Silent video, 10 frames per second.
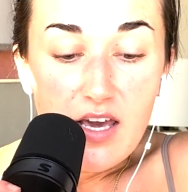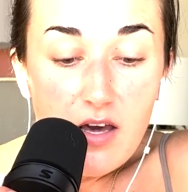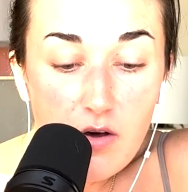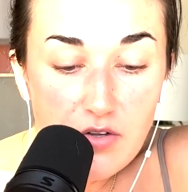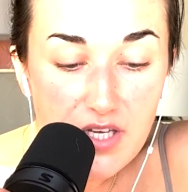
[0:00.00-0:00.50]

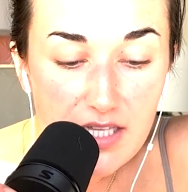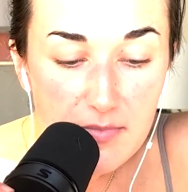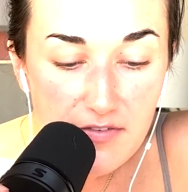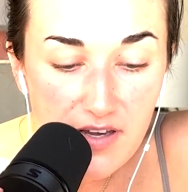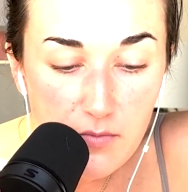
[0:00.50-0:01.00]
Hold on, let
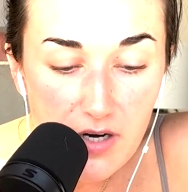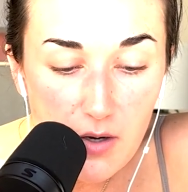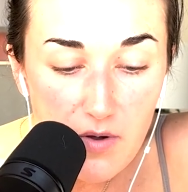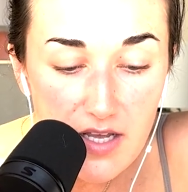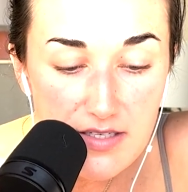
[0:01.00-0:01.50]
me find where I
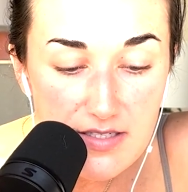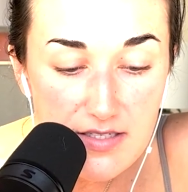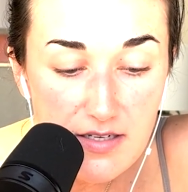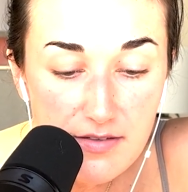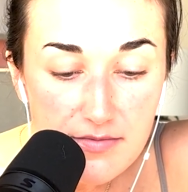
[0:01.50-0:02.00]

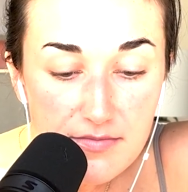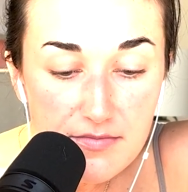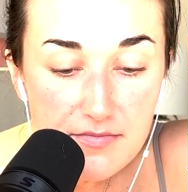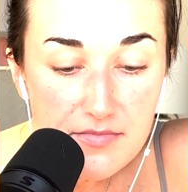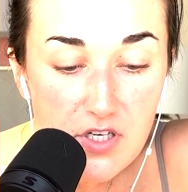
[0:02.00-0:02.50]
was.
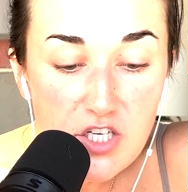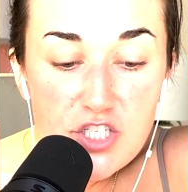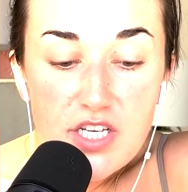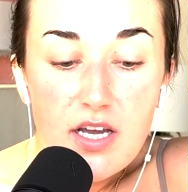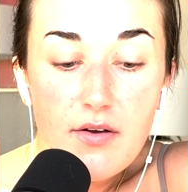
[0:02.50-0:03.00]

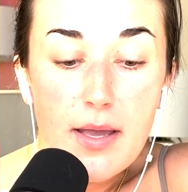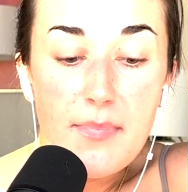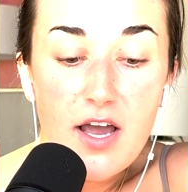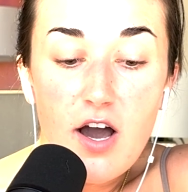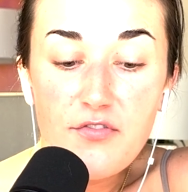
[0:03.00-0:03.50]

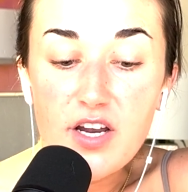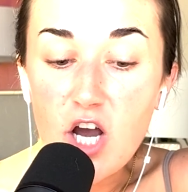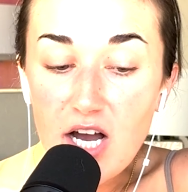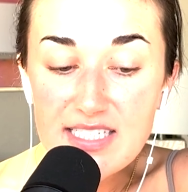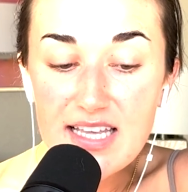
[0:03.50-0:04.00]
By offering
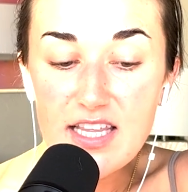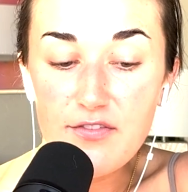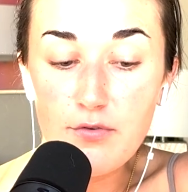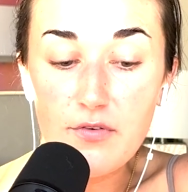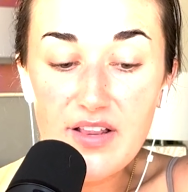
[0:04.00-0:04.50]
content
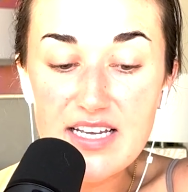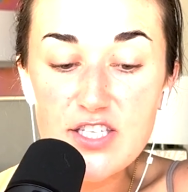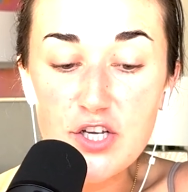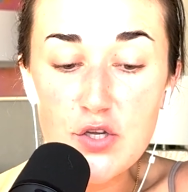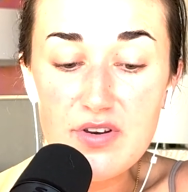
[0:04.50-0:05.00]
that reflects
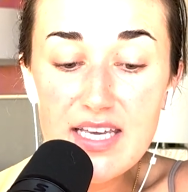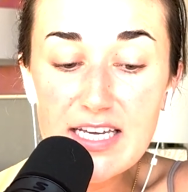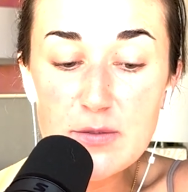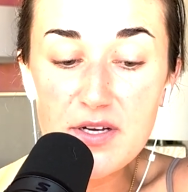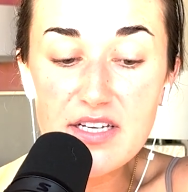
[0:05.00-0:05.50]
their unique
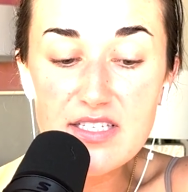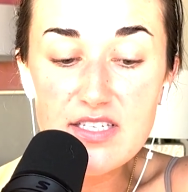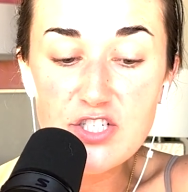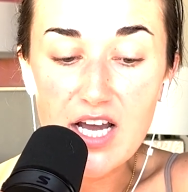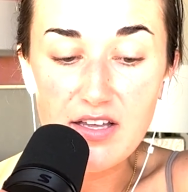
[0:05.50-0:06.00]
experiences
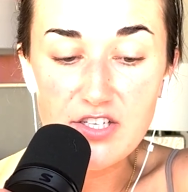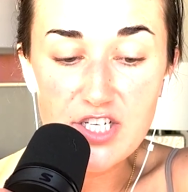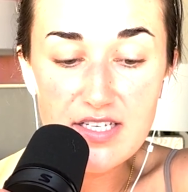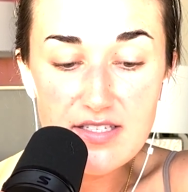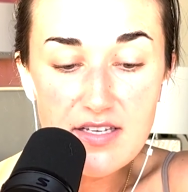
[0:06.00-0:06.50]
and
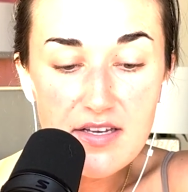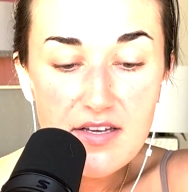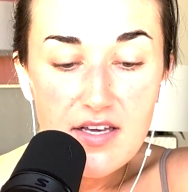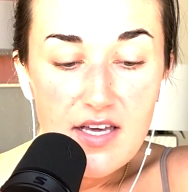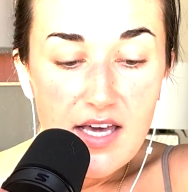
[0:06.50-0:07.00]
challenges.
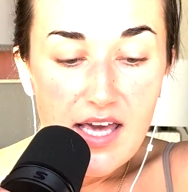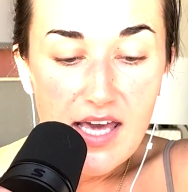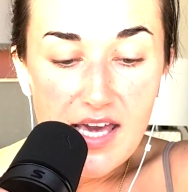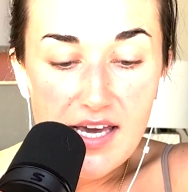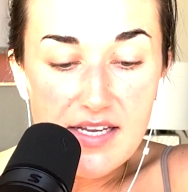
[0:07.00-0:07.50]

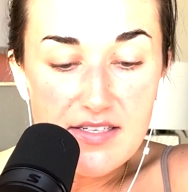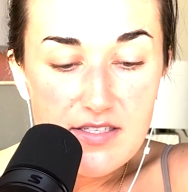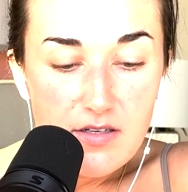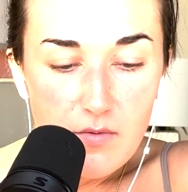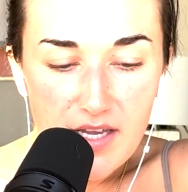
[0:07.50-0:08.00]

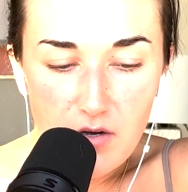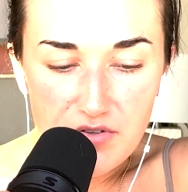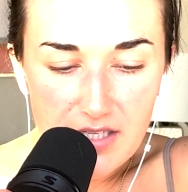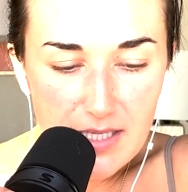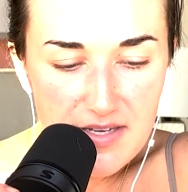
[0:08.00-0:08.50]
And wait, hold
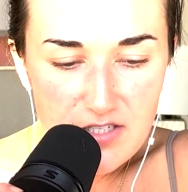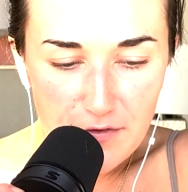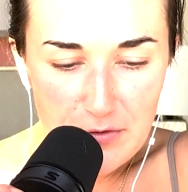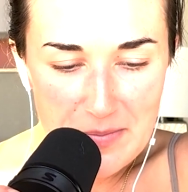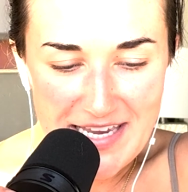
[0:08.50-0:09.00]
on. Let me start
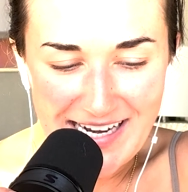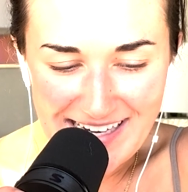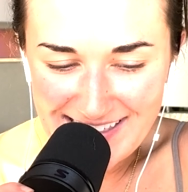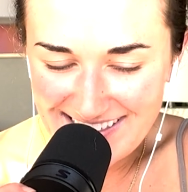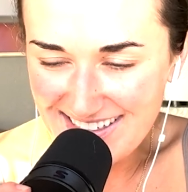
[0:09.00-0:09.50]
from the beginning.